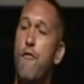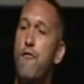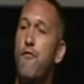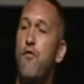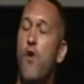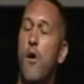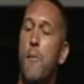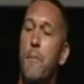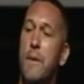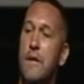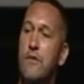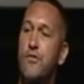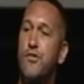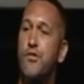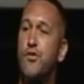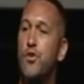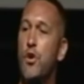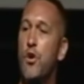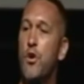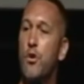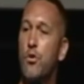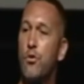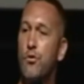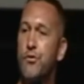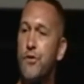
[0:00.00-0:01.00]
from
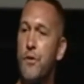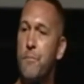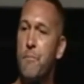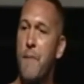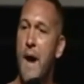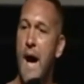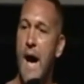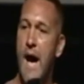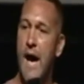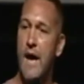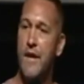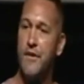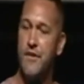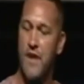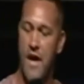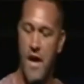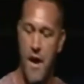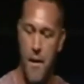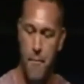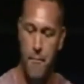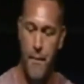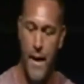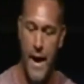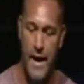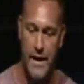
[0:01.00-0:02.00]
external demand
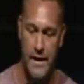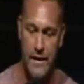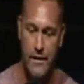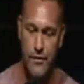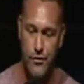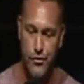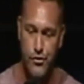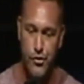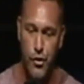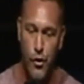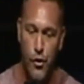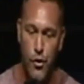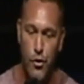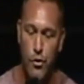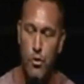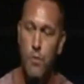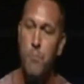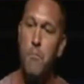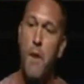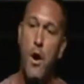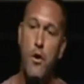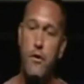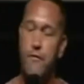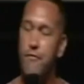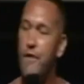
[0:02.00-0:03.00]
but internal
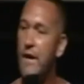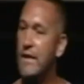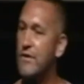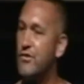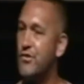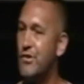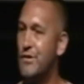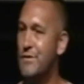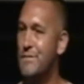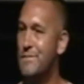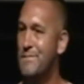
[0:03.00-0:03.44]
motivation.